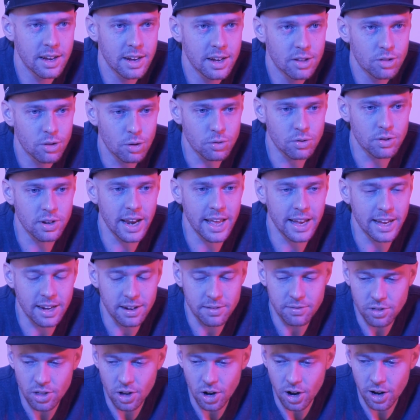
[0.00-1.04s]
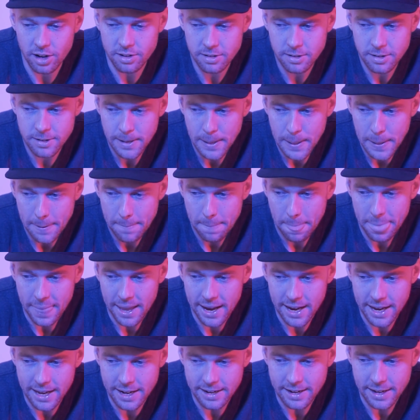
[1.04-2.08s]
those negative thoughts
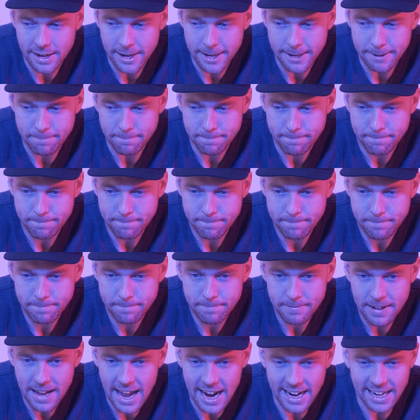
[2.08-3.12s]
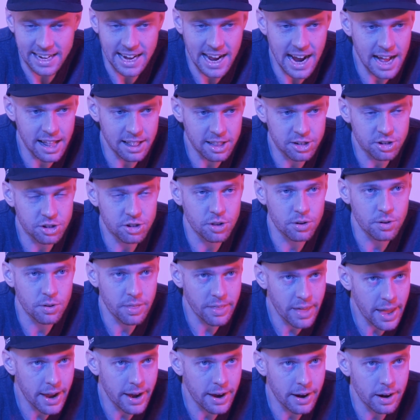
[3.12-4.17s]
and acknowledge they're
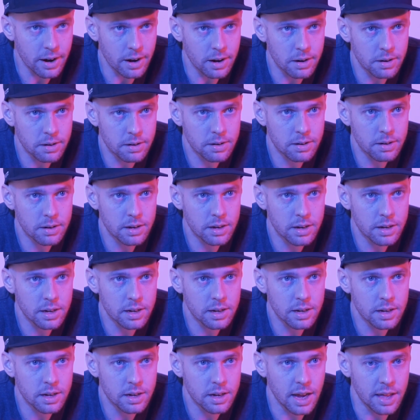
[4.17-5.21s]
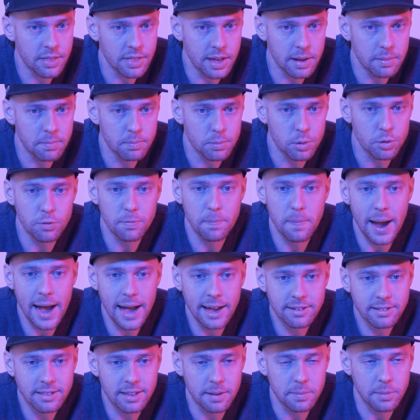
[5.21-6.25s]
there, and then move
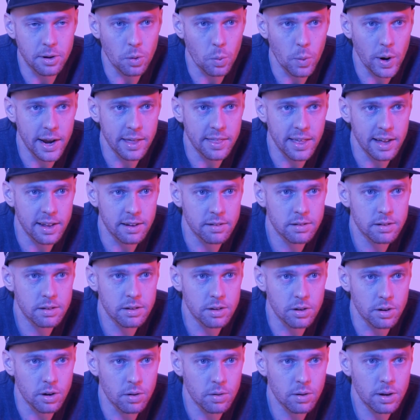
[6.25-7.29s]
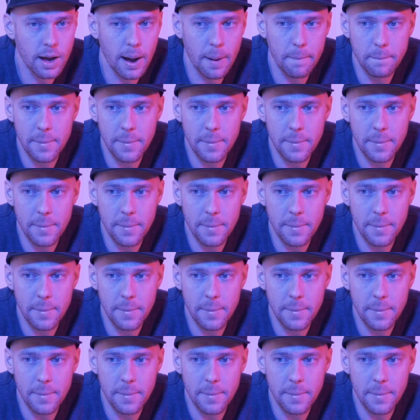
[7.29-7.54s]
past them in a way that, come